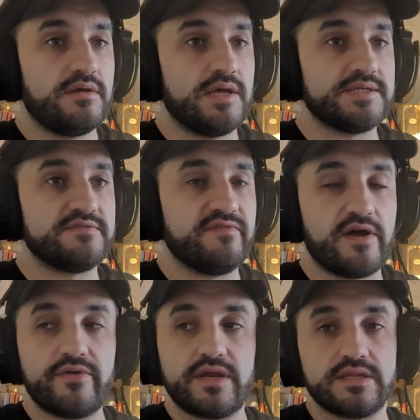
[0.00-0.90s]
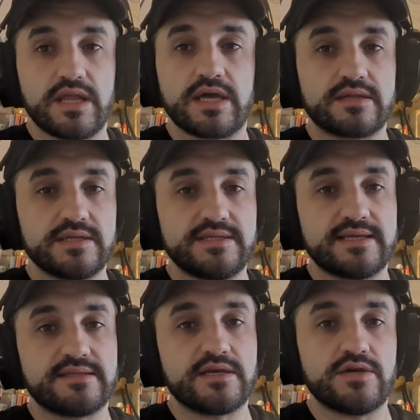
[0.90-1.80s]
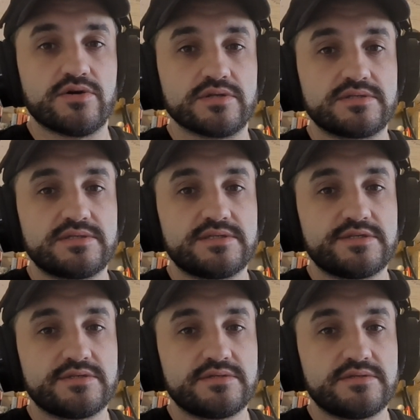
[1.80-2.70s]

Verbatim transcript: it's very unlikely that they got